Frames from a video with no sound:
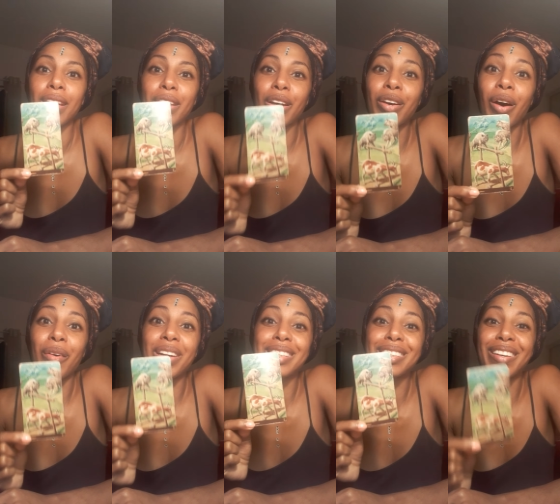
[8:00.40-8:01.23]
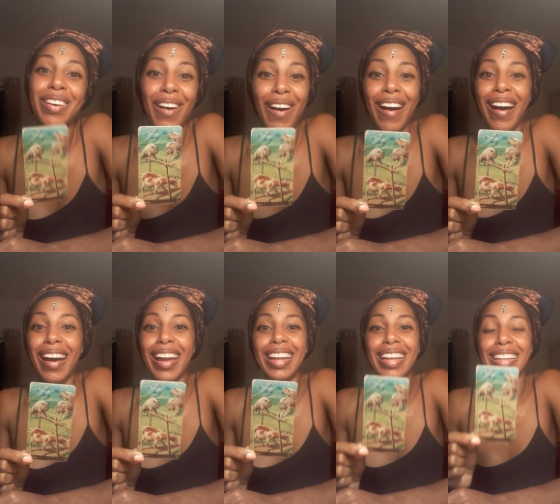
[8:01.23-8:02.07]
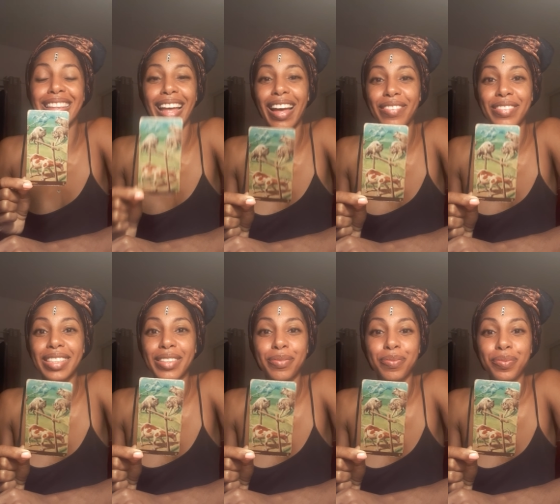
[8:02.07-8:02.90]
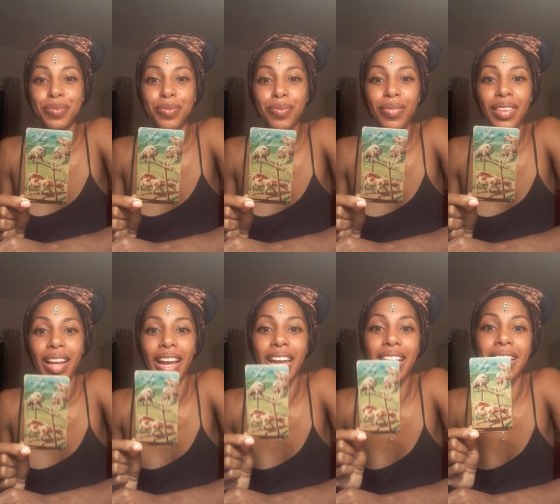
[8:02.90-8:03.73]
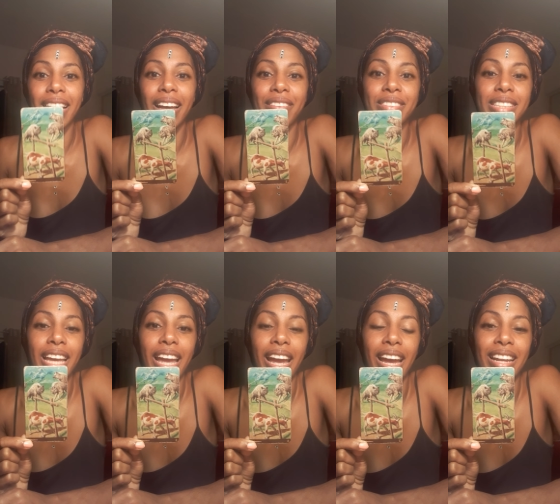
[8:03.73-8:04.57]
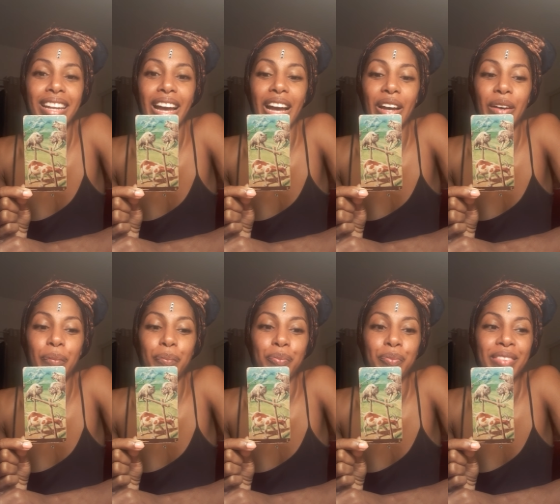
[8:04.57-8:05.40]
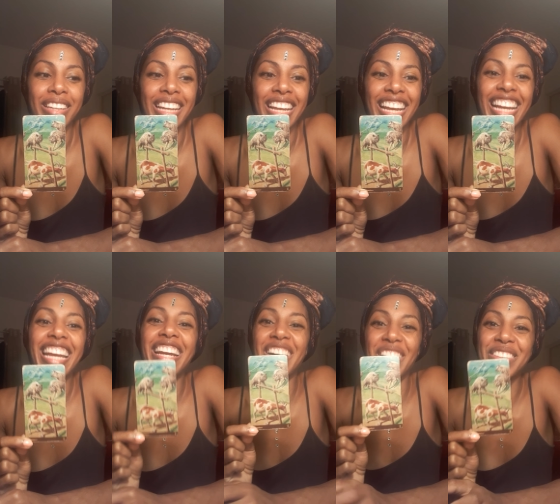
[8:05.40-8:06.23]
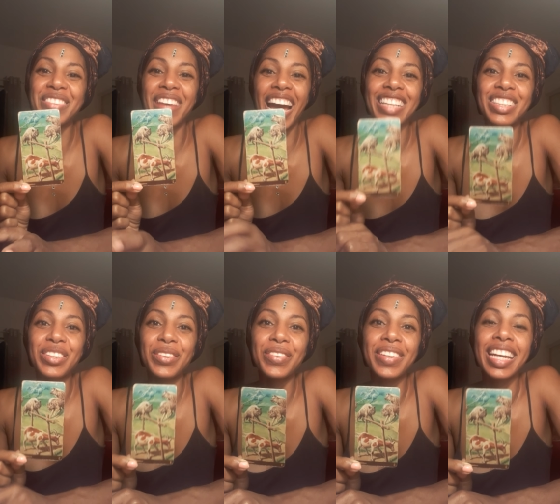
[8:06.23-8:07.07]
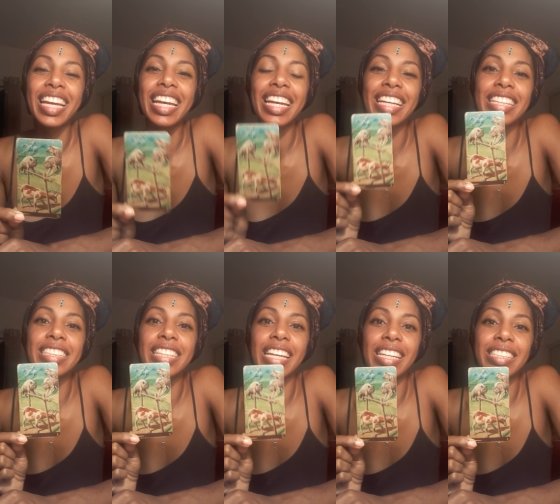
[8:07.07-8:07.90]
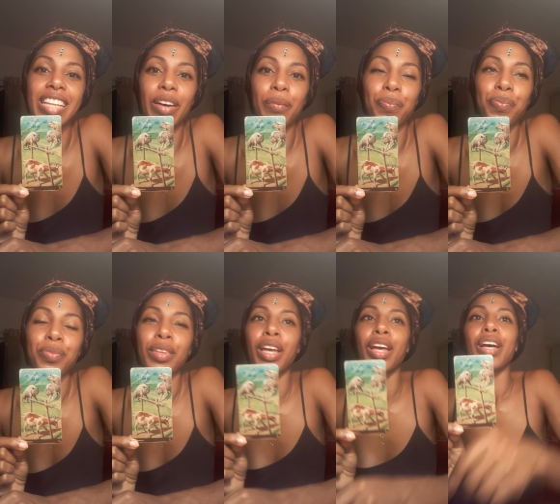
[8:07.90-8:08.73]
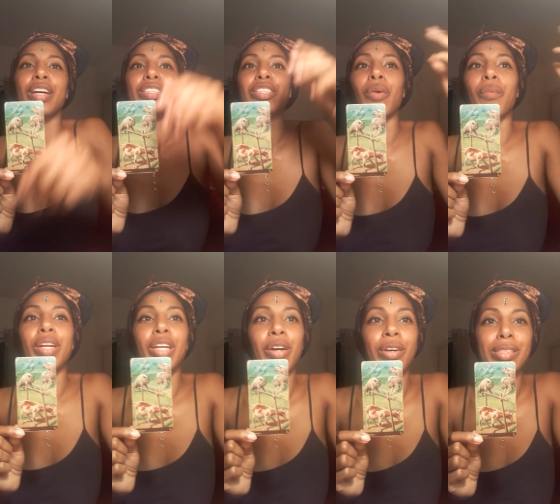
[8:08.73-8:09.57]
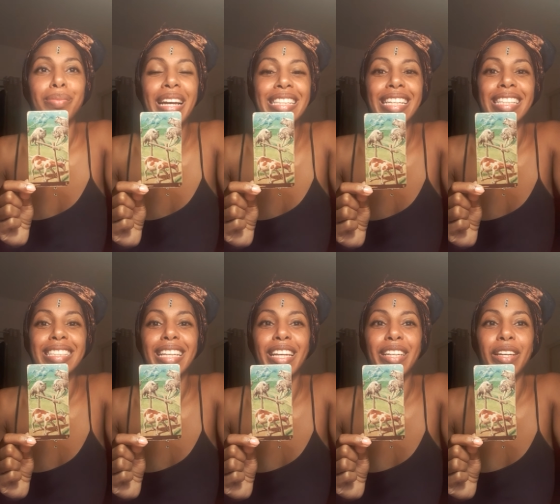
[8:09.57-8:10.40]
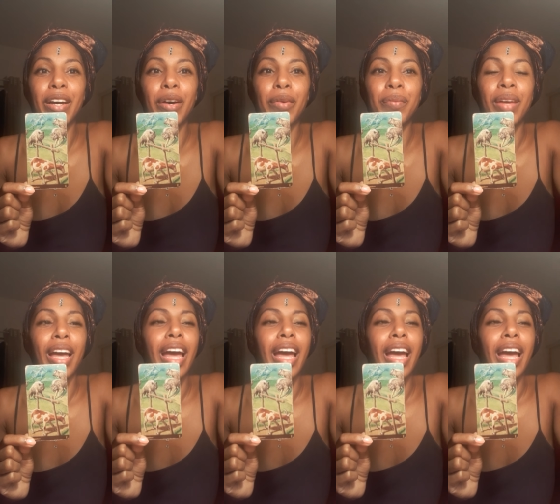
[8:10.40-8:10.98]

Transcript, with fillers: the goat is gone. He left. He left and um he goes back to his kingdom. So when he goes back to his kingdom,